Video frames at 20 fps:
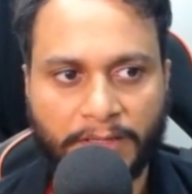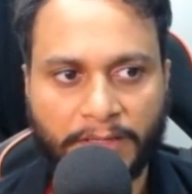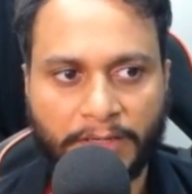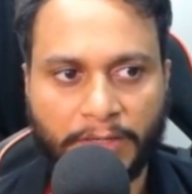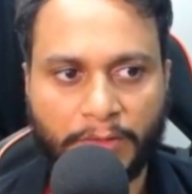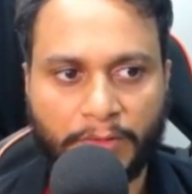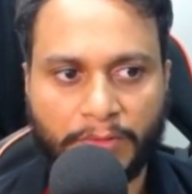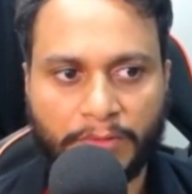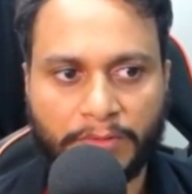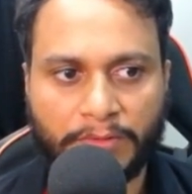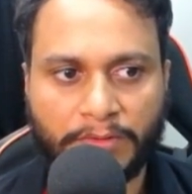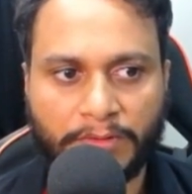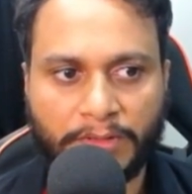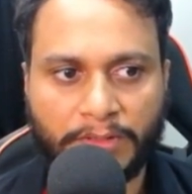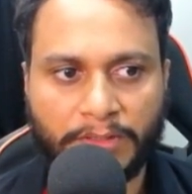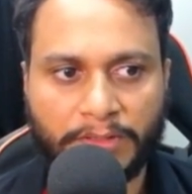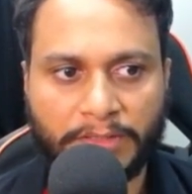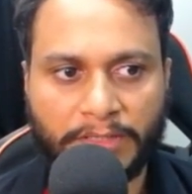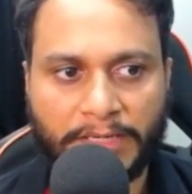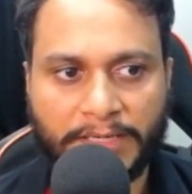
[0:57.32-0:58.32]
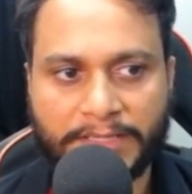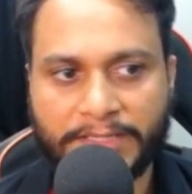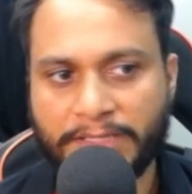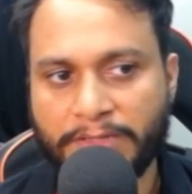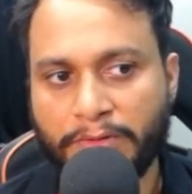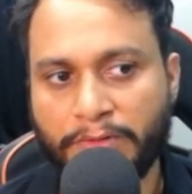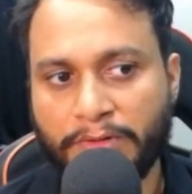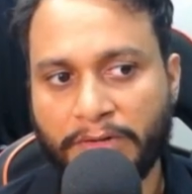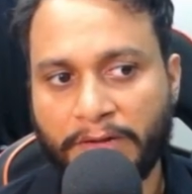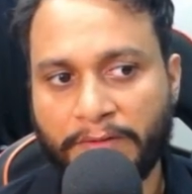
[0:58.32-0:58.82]
Now the
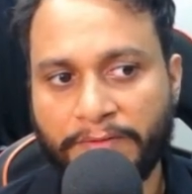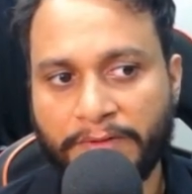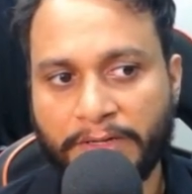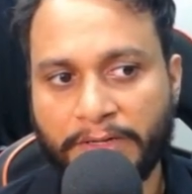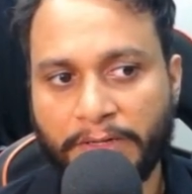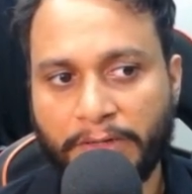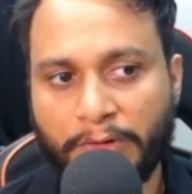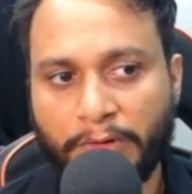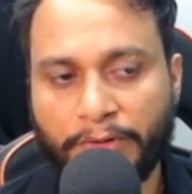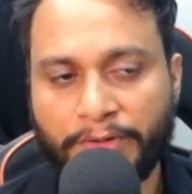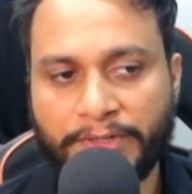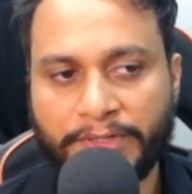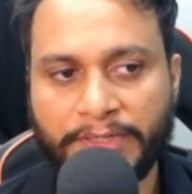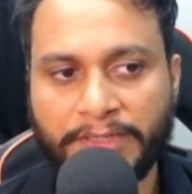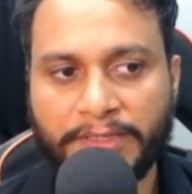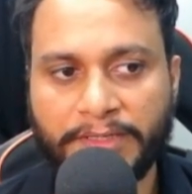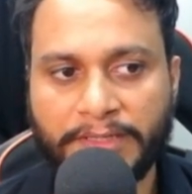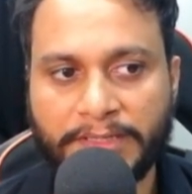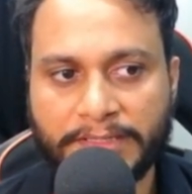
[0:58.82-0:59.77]
lexicographical ordering